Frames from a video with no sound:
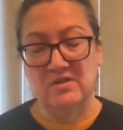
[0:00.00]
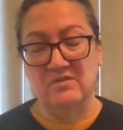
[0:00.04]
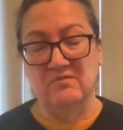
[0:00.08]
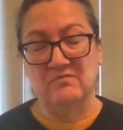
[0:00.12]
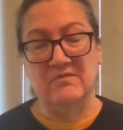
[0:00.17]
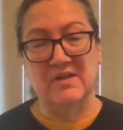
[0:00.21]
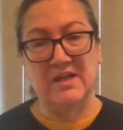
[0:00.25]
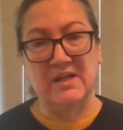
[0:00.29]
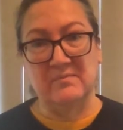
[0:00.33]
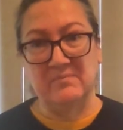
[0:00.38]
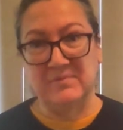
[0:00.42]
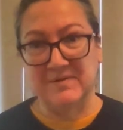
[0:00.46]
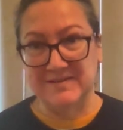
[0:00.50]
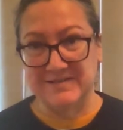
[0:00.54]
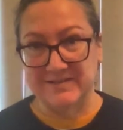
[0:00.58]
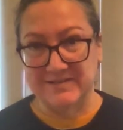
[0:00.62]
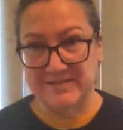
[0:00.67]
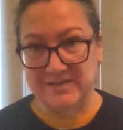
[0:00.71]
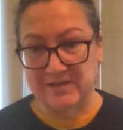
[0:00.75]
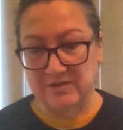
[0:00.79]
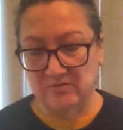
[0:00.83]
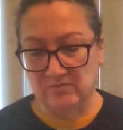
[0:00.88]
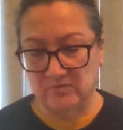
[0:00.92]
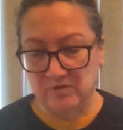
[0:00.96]
Ready
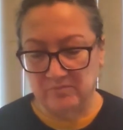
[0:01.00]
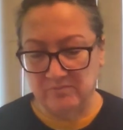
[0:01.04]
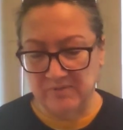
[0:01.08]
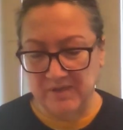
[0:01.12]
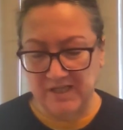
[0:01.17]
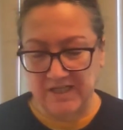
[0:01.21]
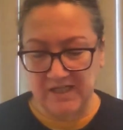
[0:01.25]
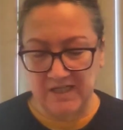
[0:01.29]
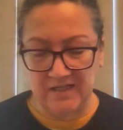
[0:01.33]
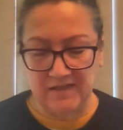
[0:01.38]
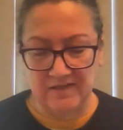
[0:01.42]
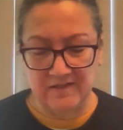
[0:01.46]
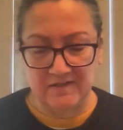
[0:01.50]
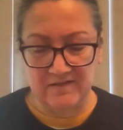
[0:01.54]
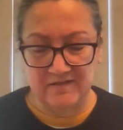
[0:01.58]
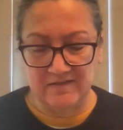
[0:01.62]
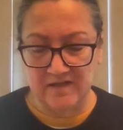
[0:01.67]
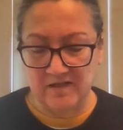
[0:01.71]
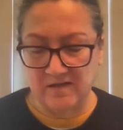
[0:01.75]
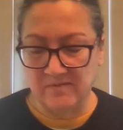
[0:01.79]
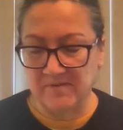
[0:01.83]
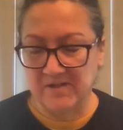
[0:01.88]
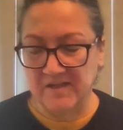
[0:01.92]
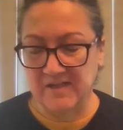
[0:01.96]
position would be
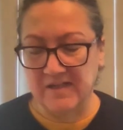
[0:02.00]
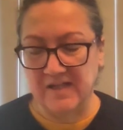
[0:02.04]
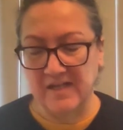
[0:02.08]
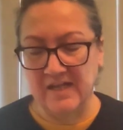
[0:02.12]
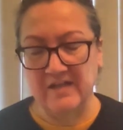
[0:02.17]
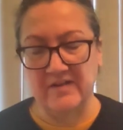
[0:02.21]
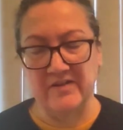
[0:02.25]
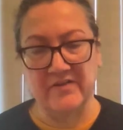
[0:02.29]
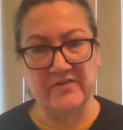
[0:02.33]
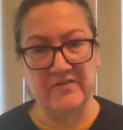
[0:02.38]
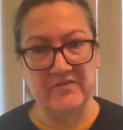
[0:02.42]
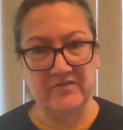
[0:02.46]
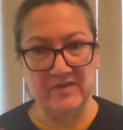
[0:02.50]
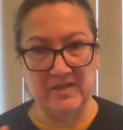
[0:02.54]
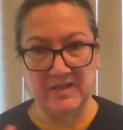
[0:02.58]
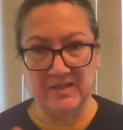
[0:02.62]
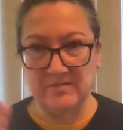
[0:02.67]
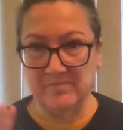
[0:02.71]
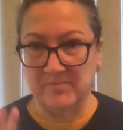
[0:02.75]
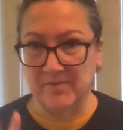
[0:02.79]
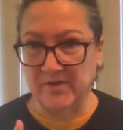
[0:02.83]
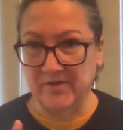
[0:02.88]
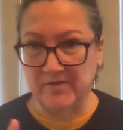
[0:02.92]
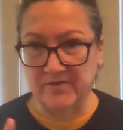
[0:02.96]
dominant hand underneath
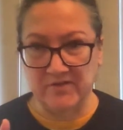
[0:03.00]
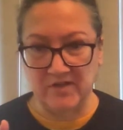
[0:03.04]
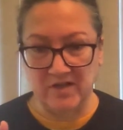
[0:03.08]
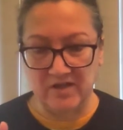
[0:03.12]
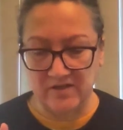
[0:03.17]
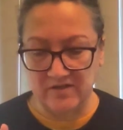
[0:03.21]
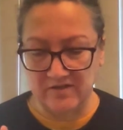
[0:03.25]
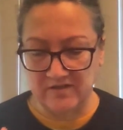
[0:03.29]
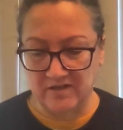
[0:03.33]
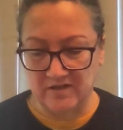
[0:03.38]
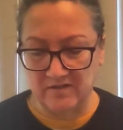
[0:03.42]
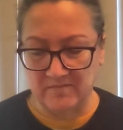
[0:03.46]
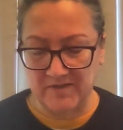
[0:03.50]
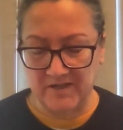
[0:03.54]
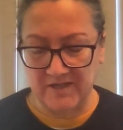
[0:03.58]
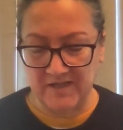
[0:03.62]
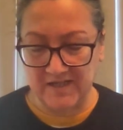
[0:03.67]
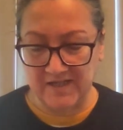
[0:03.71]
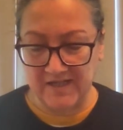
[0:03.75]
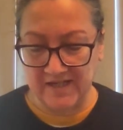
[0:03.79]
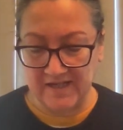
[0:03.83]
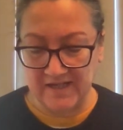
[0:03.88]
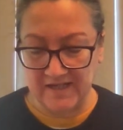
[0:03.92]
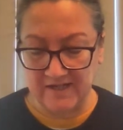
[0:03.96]
the ball, non-dominant
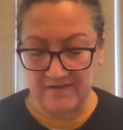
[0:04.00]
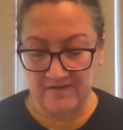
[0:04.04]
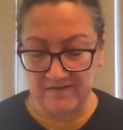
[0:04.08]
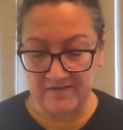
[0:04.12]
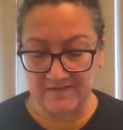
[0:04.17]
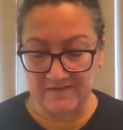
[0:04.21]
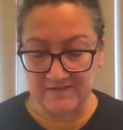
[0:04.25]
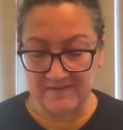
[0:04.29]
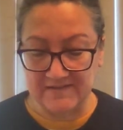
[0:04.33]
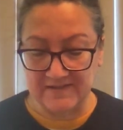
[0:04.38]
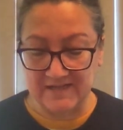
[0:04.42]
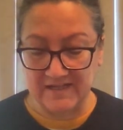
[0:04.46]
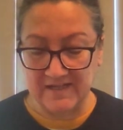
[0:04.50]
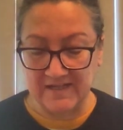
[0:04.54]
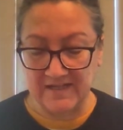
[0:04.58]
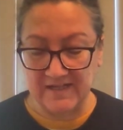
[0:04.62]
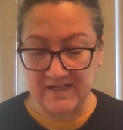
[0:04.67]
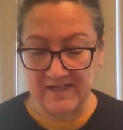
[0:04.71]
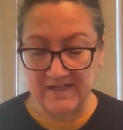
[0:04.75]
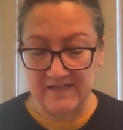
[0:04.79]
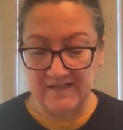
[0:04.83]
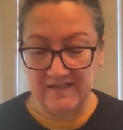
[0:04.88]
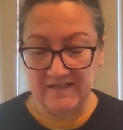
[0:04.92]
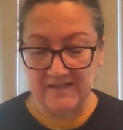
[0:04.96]
hand on the
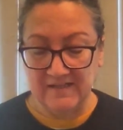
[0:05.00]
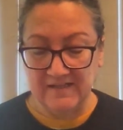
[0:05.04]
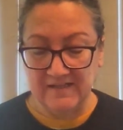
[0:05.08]
side